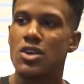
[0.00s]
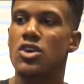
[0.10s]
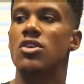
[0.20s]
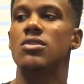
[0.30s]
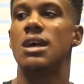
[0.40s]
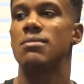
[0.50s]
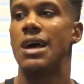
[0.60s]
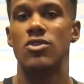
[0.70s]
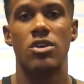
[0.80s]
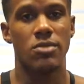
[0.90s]
Currently, I'm
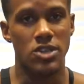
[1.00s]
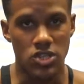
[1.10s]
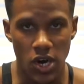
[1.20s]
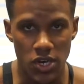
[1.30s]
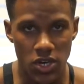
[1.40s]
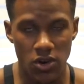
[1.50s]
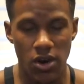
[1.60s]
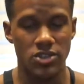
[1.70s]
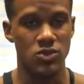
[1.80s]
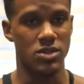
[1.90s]
not doing much cardio,
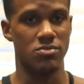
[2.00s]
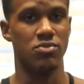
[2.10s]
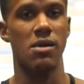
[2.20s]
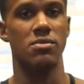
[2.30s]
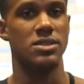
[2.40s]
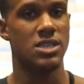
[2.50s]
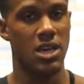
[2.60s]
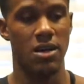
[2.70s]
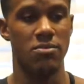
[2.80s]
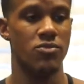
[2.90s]
as you can probably
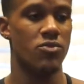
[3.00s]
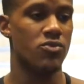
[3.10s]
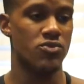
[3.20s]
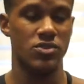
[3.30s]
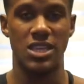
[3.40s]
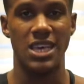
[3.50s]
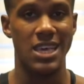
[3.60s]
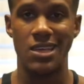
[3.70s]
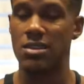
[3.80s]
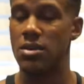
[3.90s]
tell. I'm
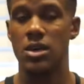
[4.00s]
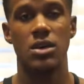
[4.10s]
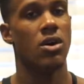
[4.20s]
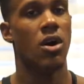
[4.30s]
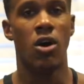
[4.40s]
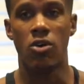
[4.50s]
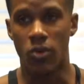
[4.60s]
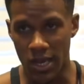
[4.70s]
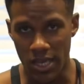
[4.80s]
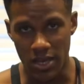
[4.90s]
lean
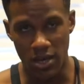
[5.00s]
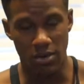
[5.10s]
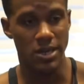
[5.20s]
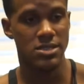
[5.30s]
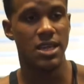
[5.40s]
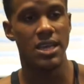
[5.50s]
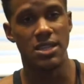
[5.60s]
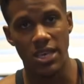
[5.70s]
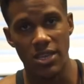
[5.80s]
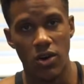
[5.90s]
already. I stay
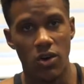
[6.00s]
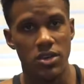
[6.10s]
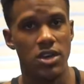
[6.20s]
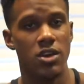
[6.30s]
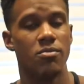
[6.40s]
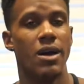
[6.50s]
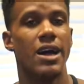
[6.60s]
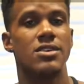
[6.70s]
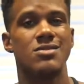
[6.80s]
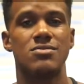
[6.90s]
lean all year.
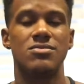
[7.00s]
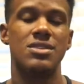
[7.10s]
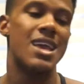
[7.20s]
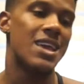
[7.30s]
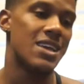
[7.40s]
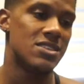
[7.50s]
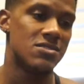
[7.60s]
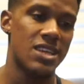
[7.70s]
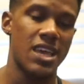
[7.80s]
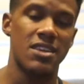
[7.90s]
My thing is
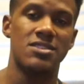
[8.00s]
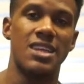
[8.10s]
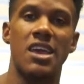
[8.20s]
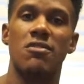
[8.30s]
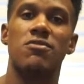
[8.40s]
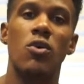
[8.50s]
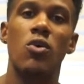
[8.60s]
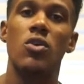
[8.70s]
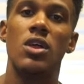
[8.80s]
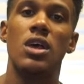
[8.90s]
staying
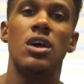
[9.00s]
full.